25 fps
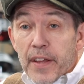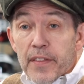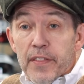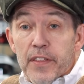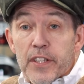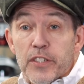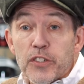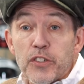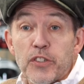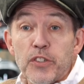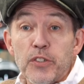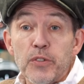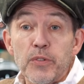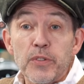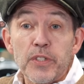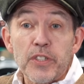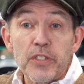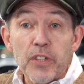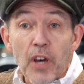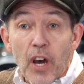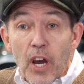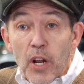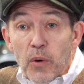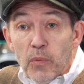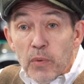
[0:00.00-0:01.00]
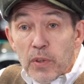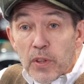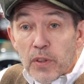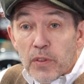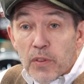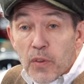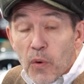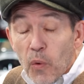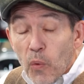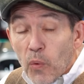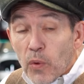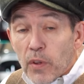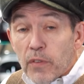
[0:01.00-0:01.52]
in this new design with
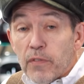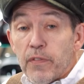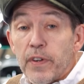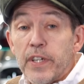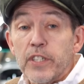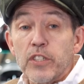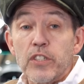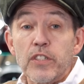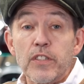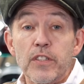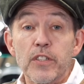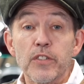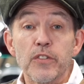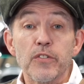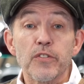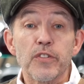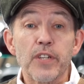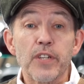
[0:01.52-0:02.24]
all the features of the new